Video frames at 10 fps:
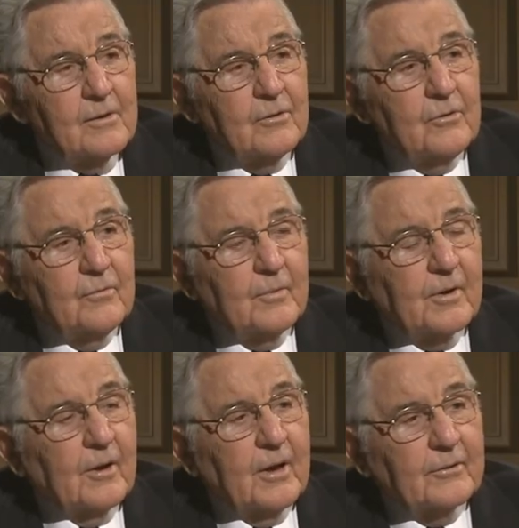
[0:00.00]
You've
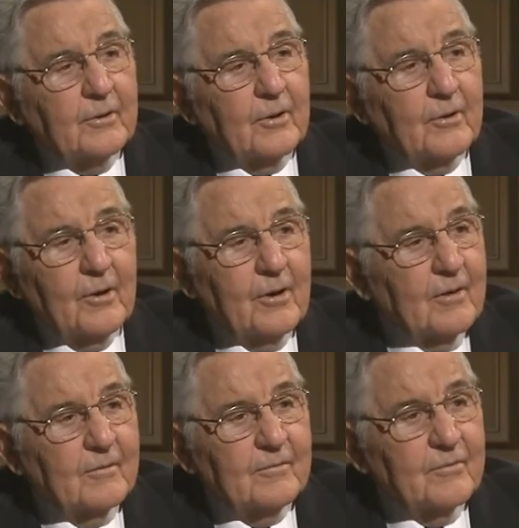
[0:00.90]
collected a
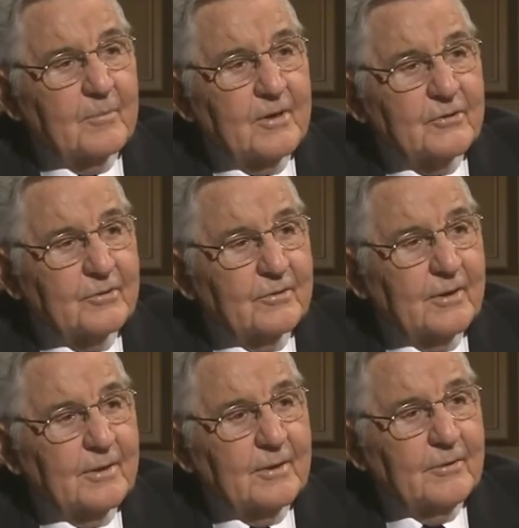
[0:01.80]
lot of
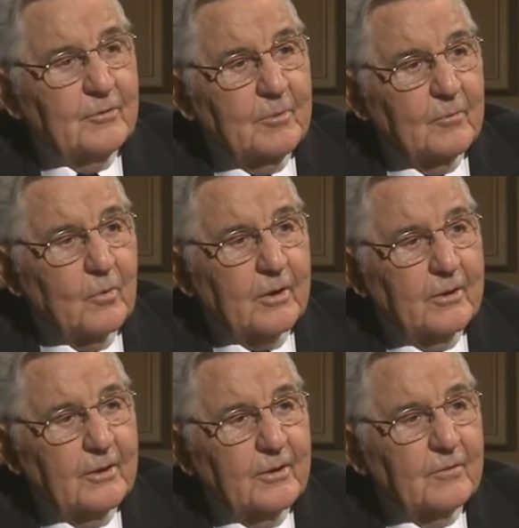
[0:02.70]
information, and you've been
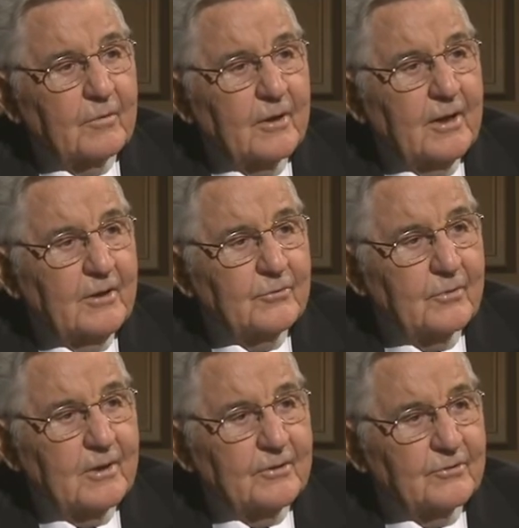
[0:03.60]
working in different age
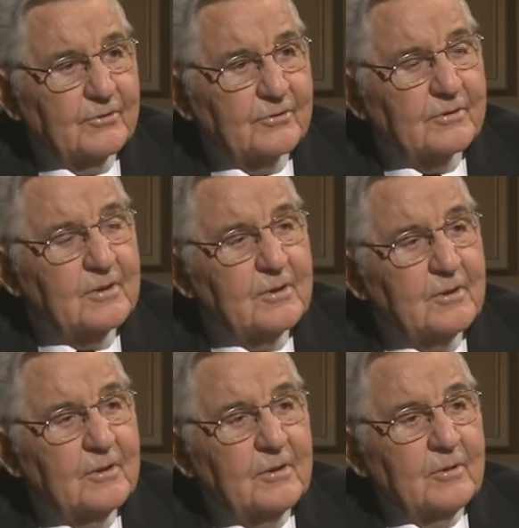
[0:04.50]
ranges.
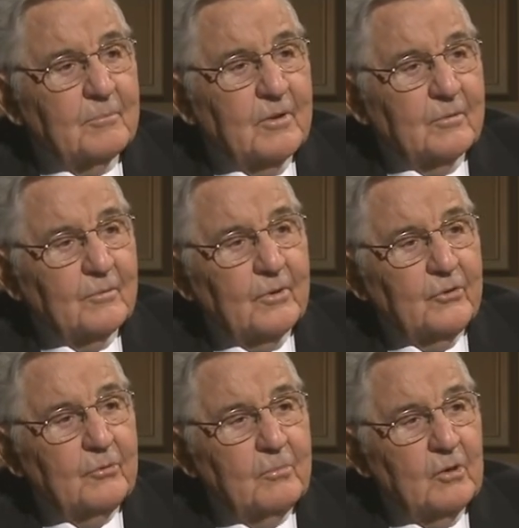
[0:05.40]
Mm-hmm. But when
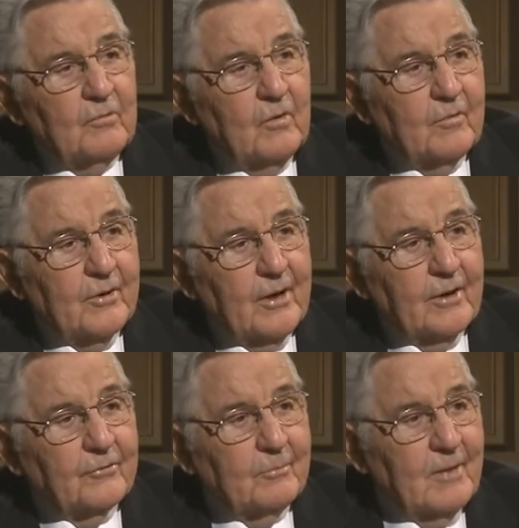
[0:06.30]
you move over
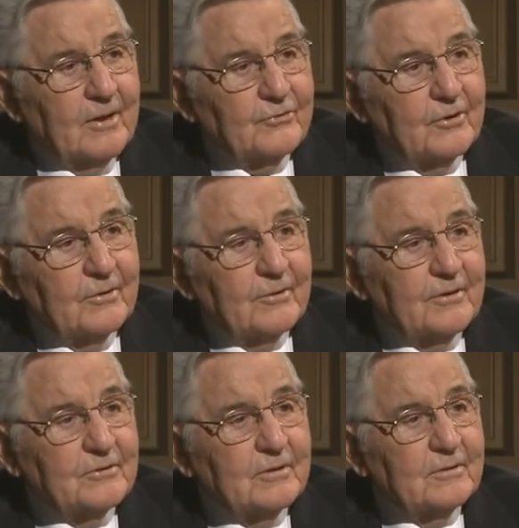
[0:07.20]
now to my
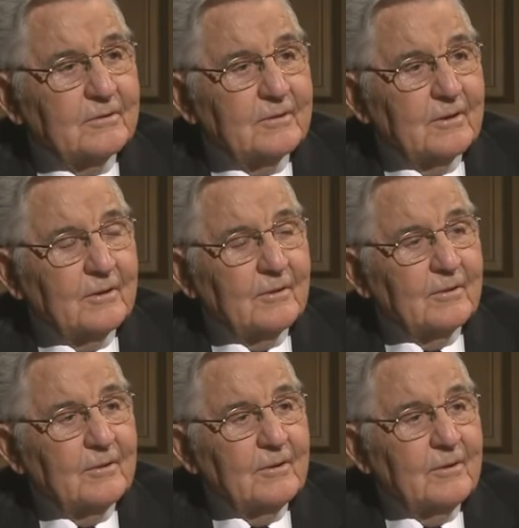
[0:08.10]
generation,
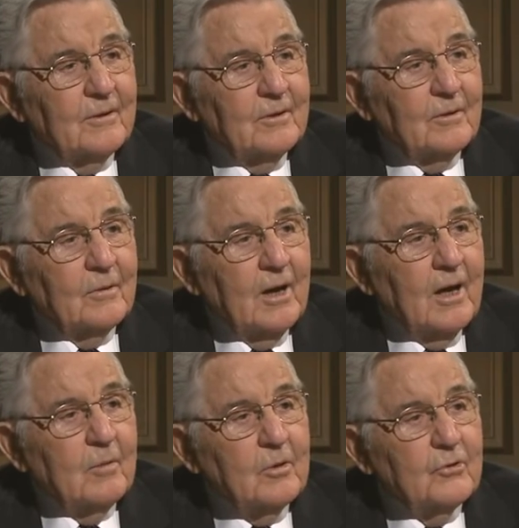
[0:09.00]

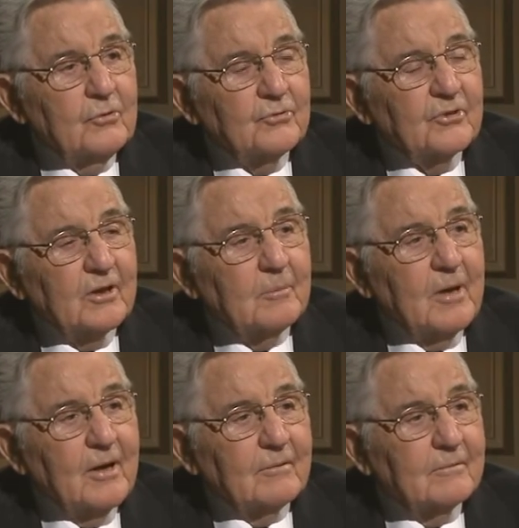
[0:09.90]
how will you set
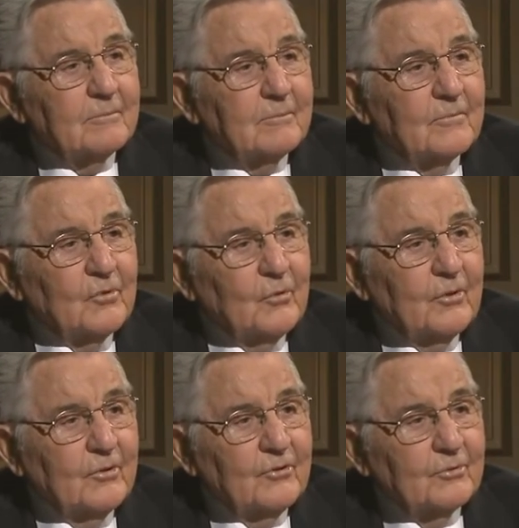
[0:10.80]
about
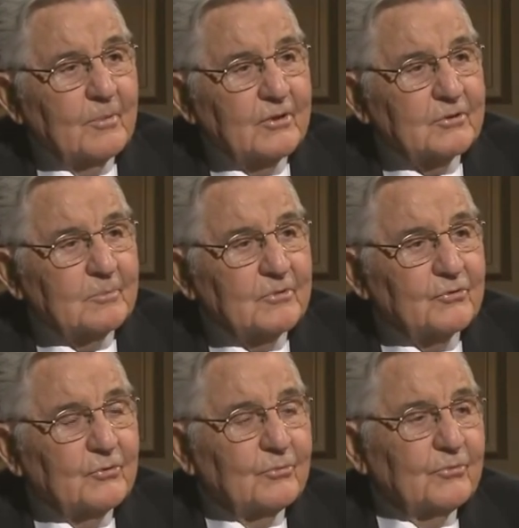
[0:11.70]
doing these
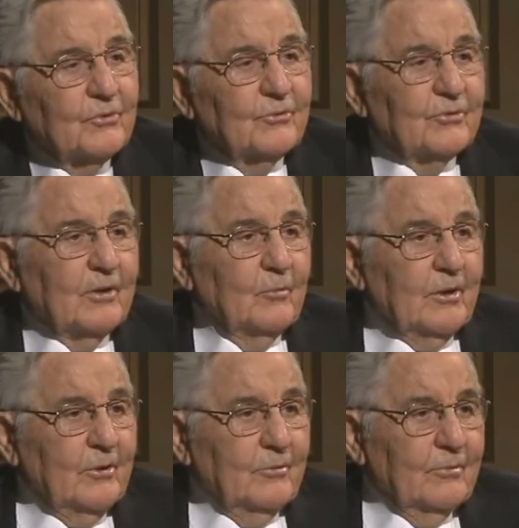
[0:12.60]
measurements? You said
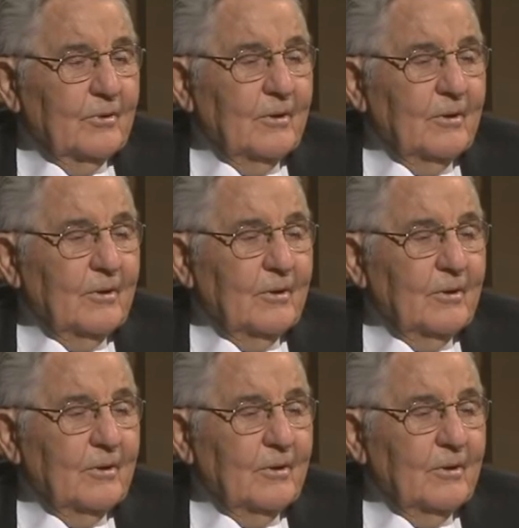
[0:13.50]
we don't